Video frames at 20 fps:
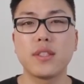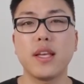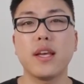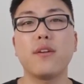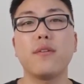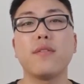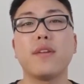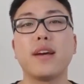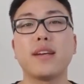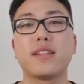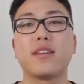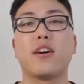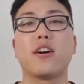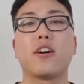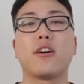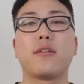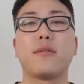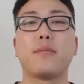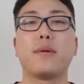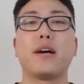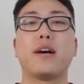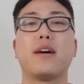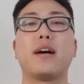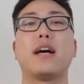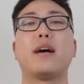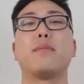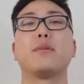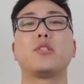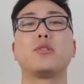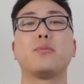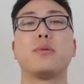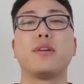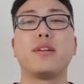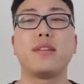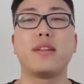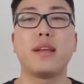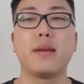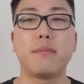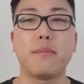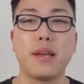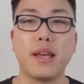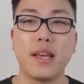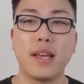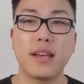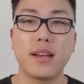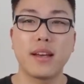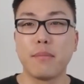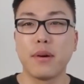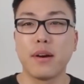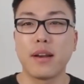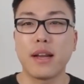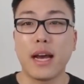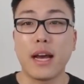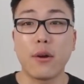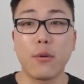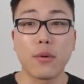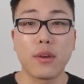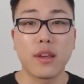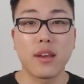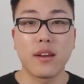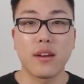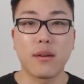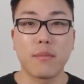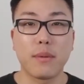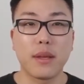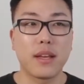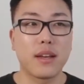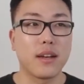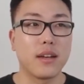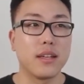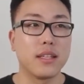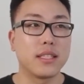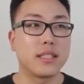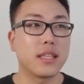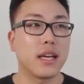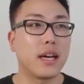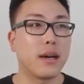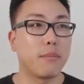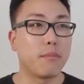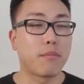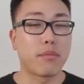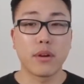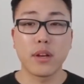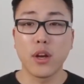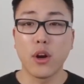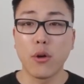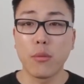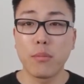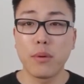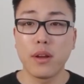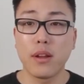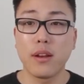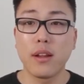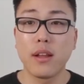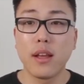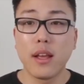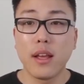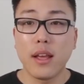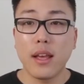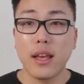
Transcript: they don't like talking about how much money they make, but I don't care because I'm pretty open.